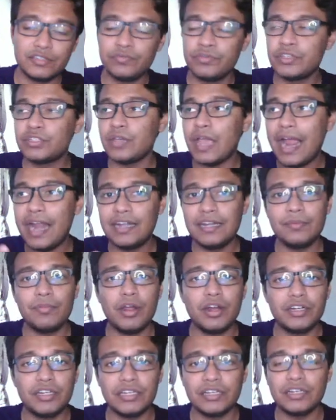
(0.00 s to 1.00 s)
which
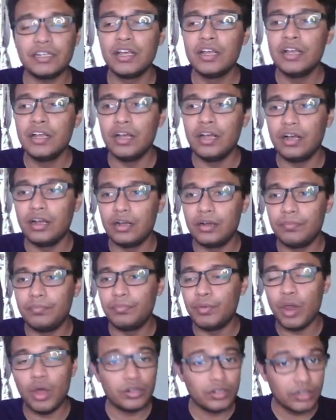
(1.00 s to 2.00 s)
antibiotic
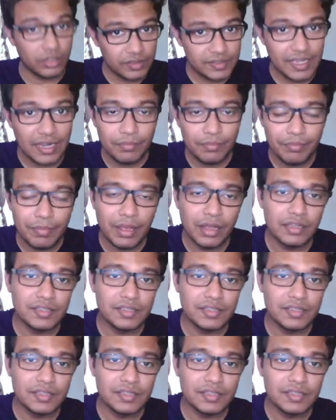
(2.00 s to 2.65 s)
block cell